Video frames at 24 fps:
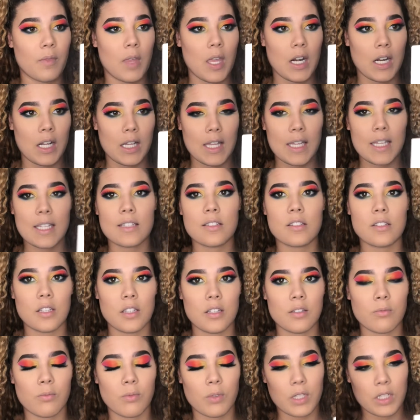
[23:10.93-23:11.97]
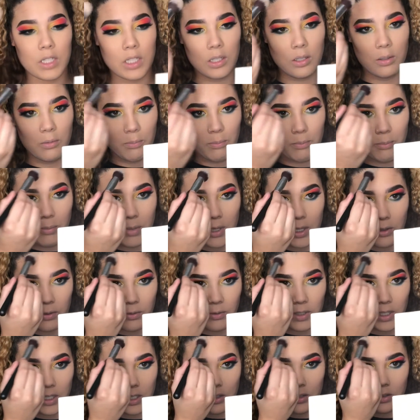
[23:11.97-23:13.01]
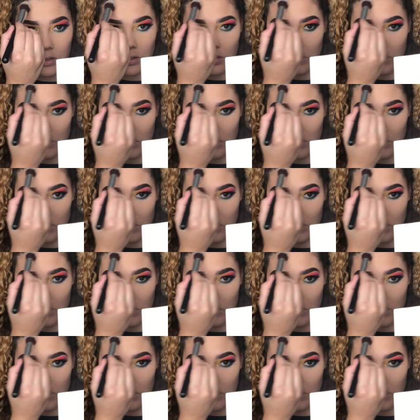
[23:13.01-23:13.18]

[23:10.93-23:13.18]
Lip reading: And I like it really buttery.